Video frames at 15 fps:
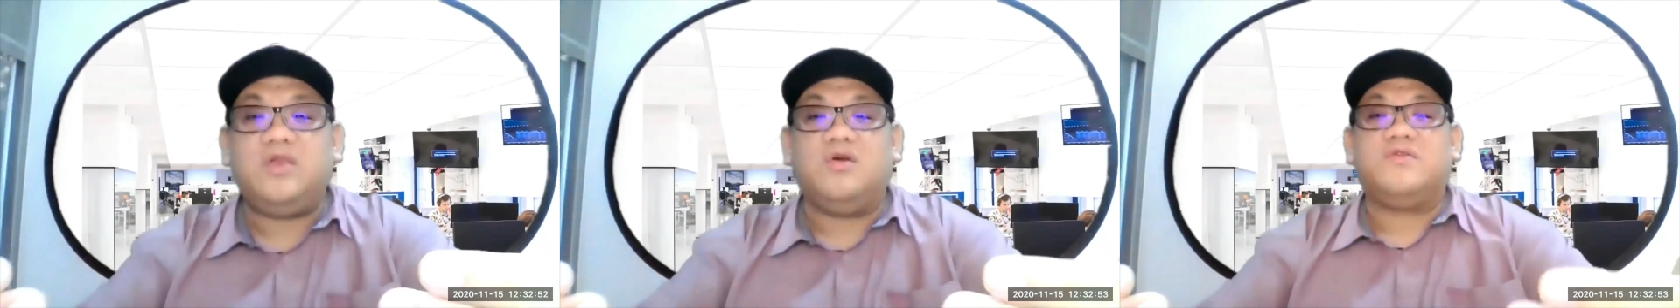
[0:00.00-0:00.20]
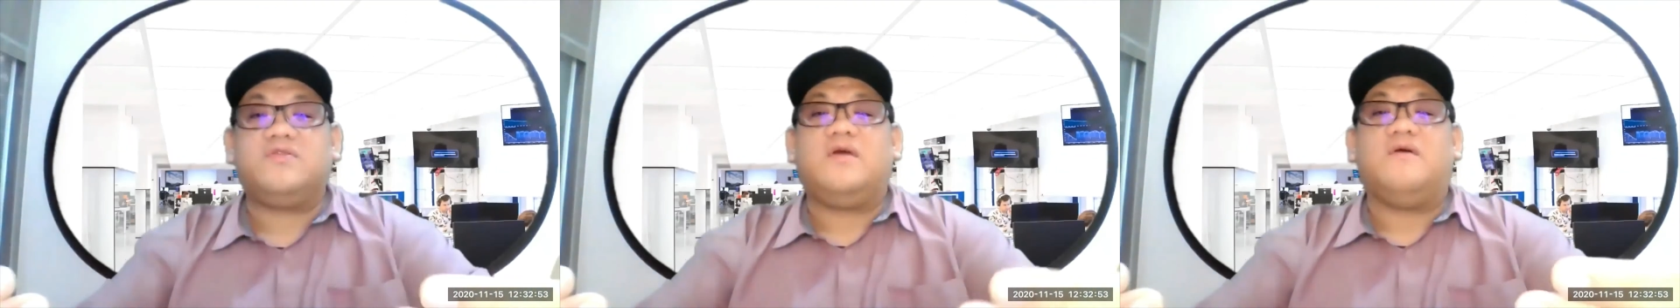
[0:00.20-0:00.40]

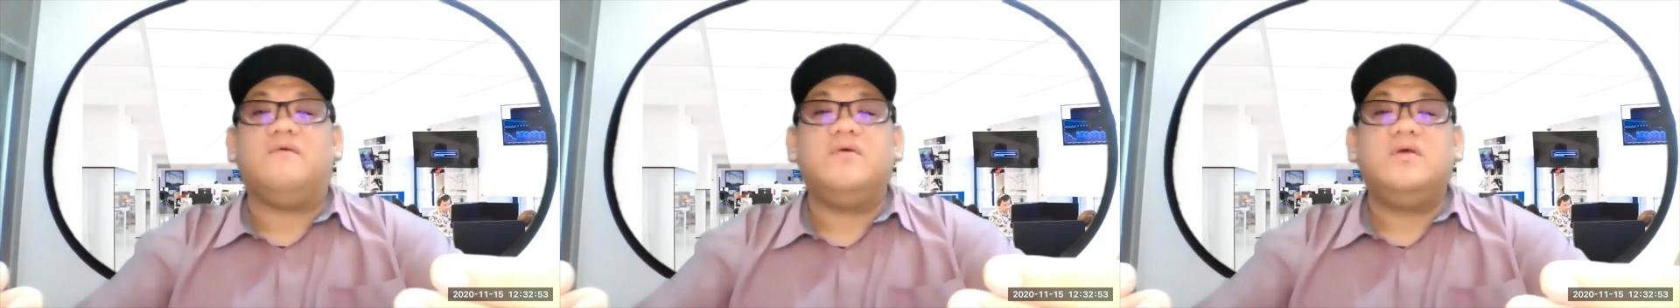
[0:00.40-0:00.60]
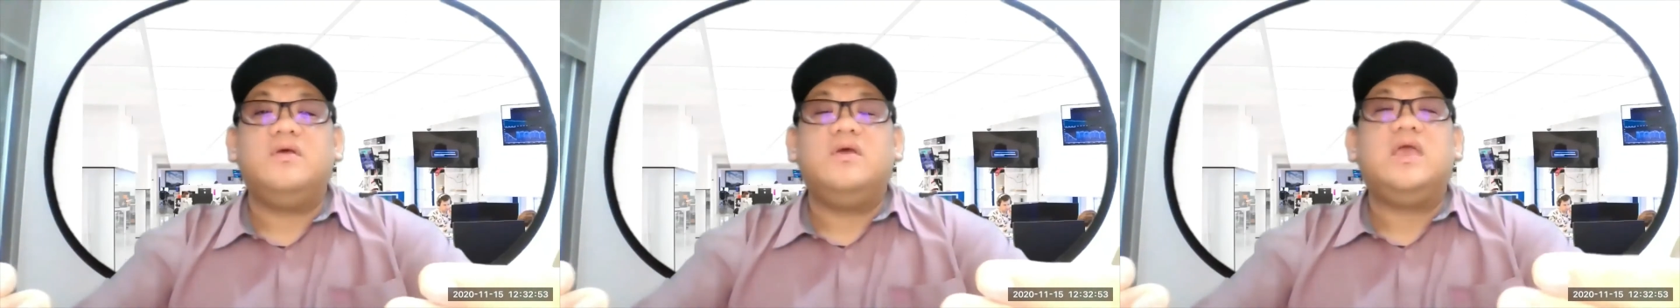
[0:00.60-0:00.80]
yourself
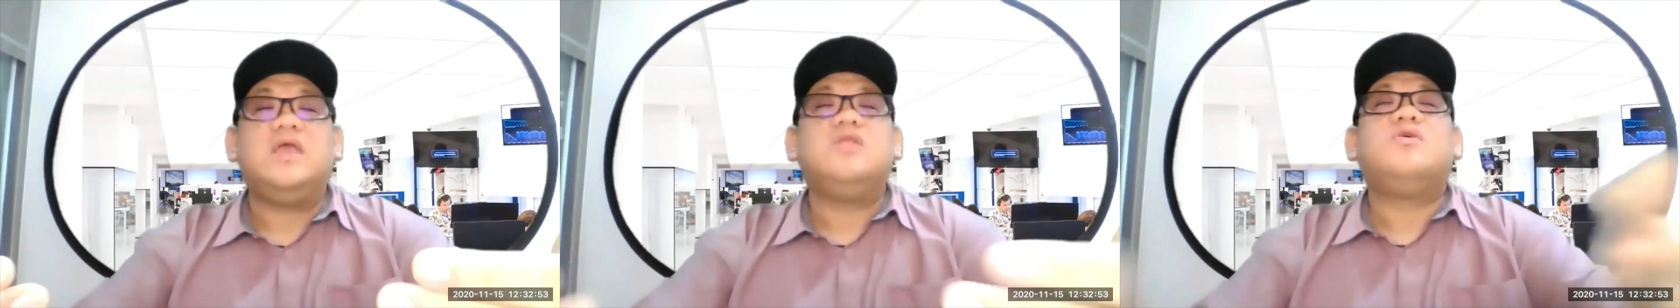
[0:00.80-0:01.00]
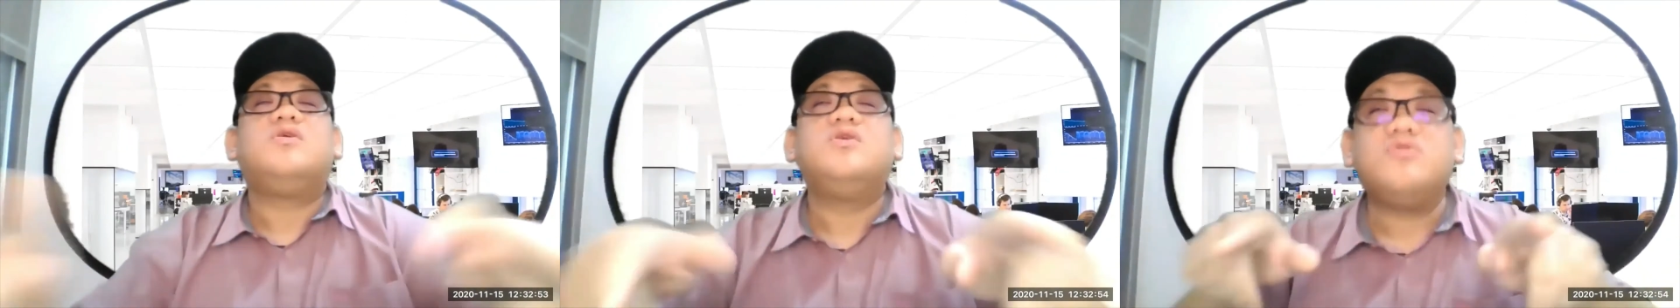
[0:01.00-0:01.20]

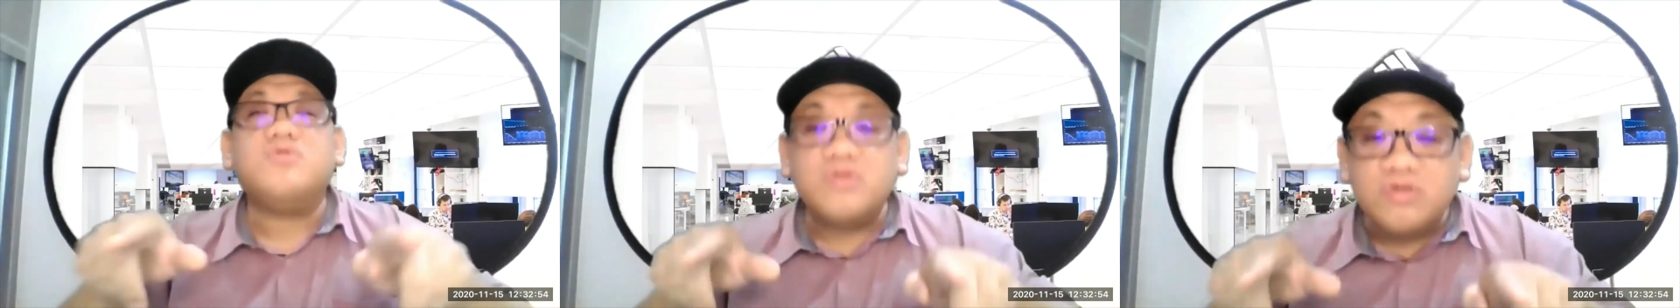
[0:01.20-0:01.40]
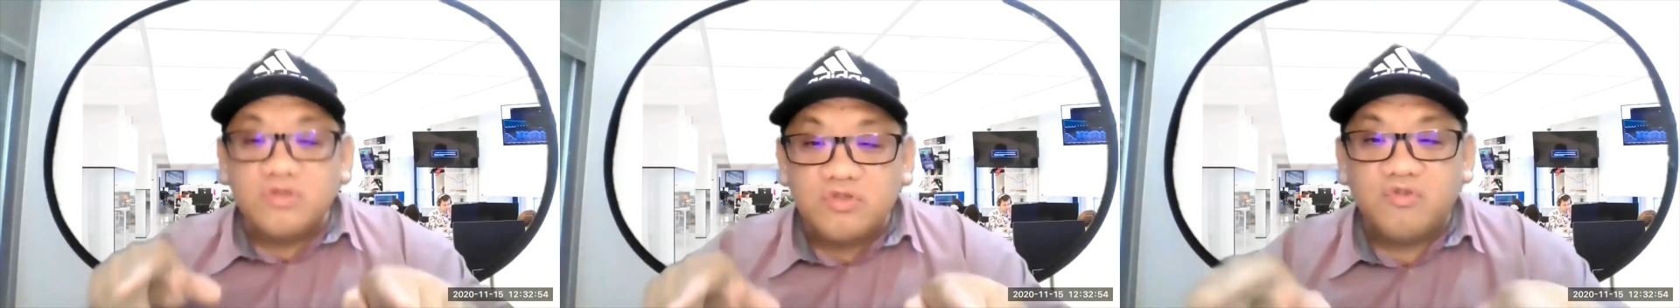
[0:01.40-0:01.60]
in order to
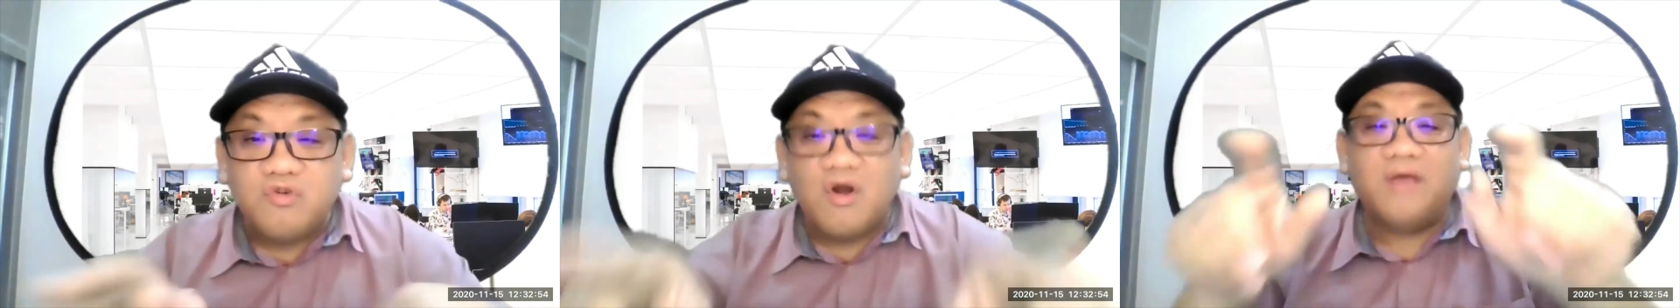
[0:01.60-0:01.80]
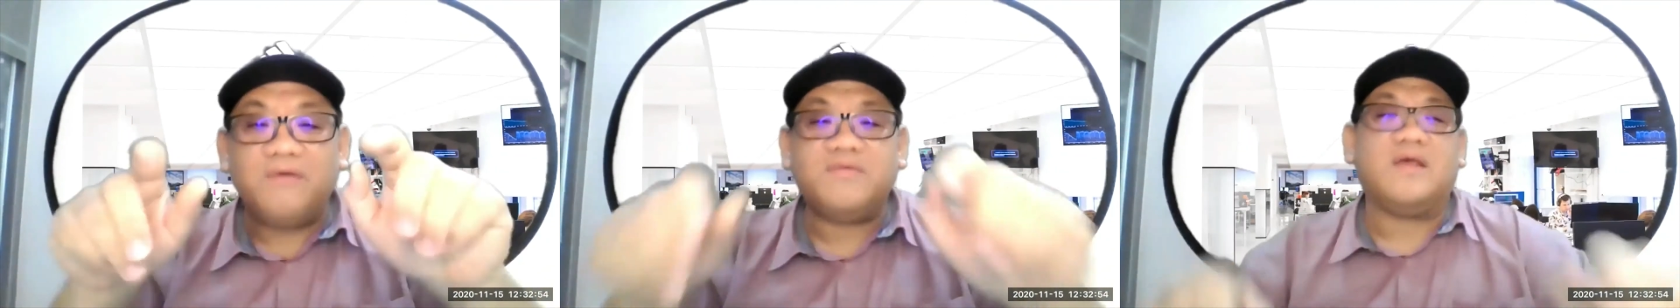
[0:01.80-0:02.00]

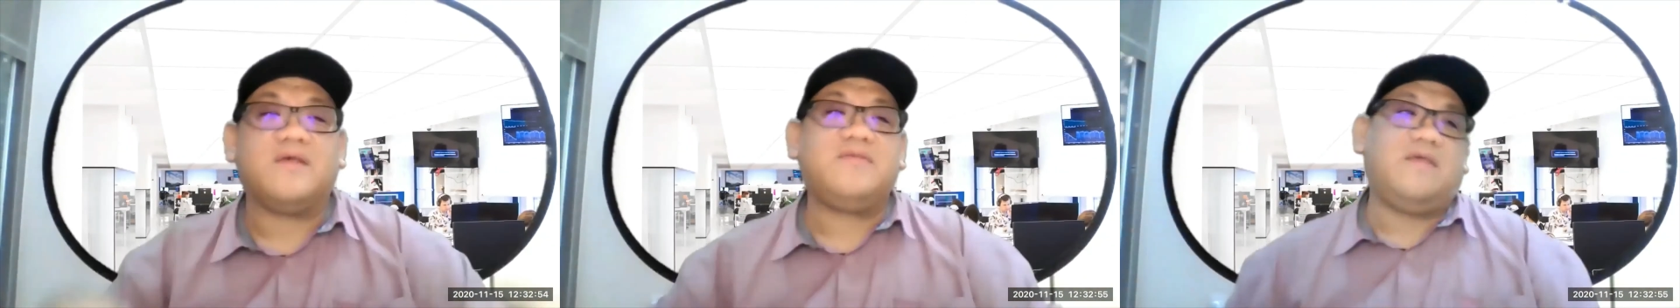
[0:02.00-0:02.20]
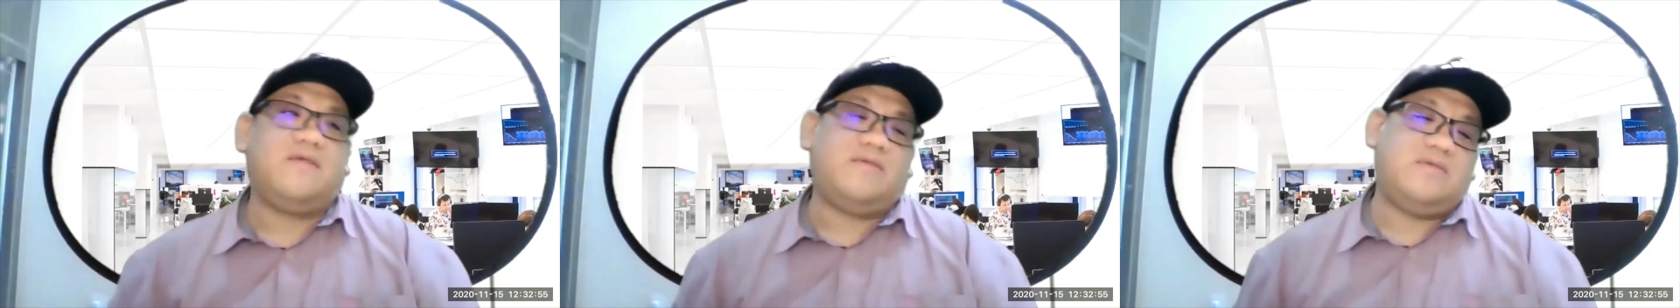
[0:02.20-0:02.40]
drive
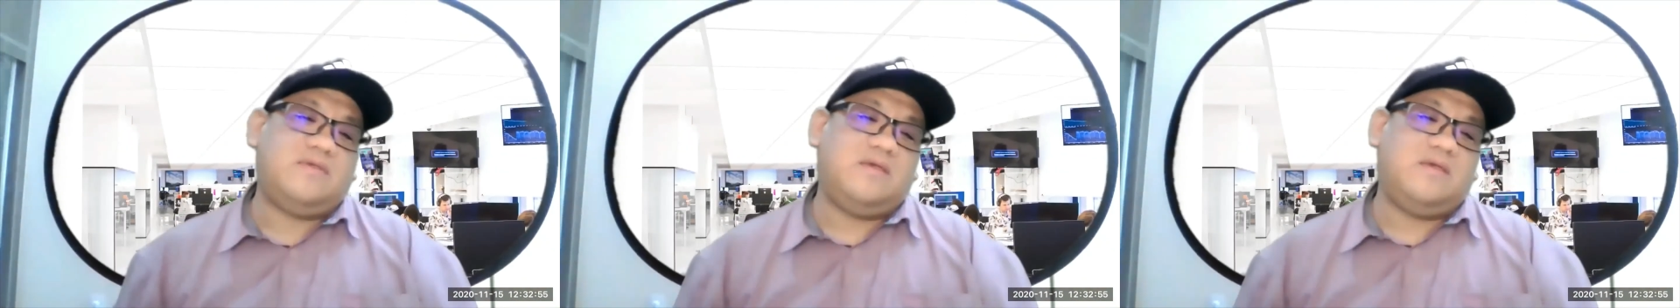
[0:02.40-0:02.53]
success?